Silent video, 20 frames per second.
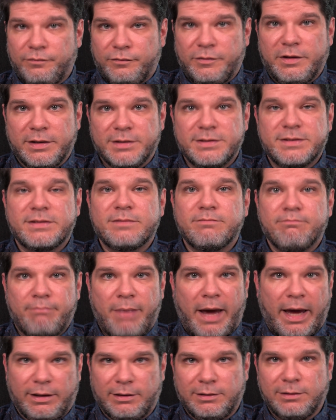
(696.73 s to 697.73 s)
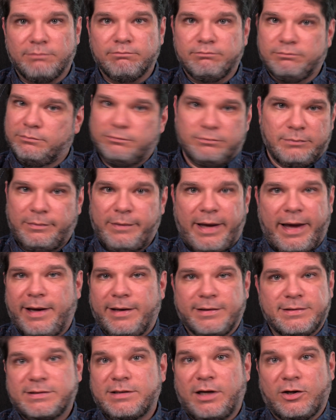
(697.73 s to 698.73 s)
this panel as
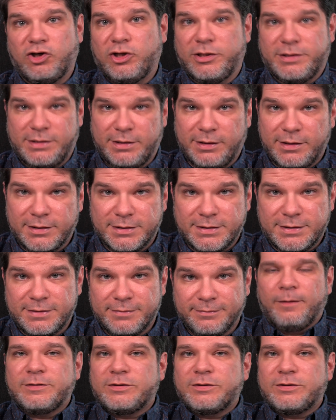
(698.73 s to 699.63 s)
uh, such as it is.